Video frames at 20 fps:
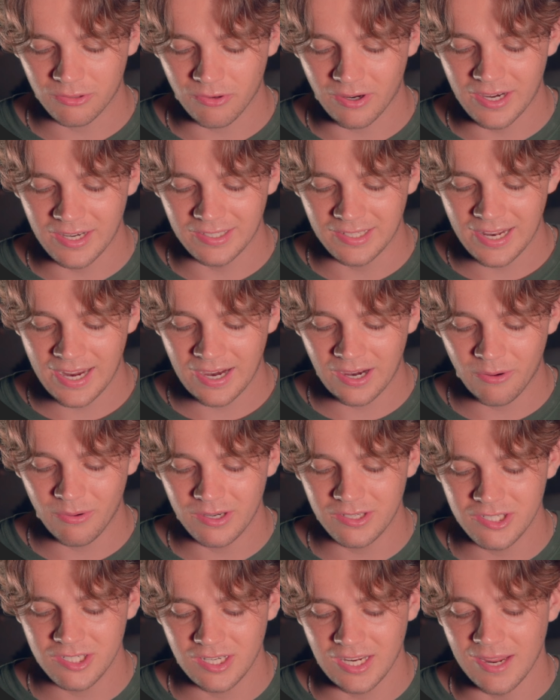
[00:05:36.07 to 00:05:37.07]
grade
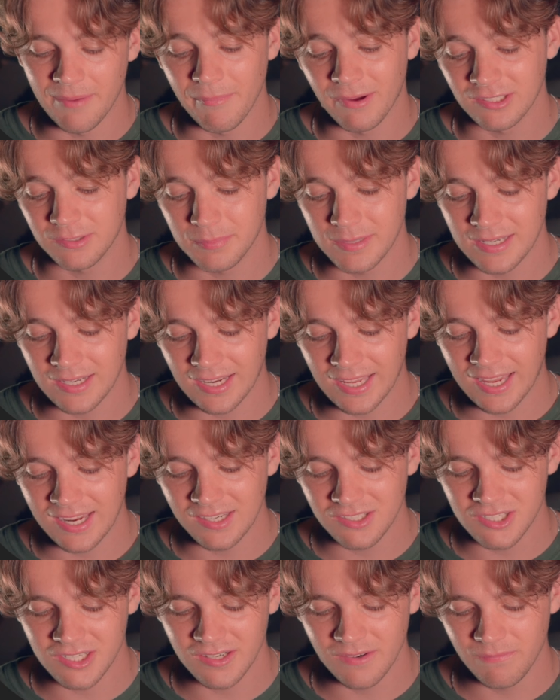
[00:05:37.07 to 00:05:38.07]
language. It must be
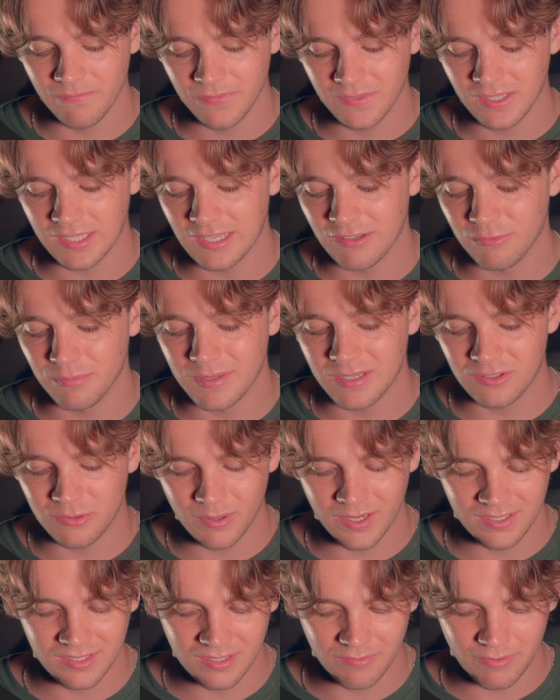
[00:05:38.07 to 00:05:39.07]
engaging. Give me 20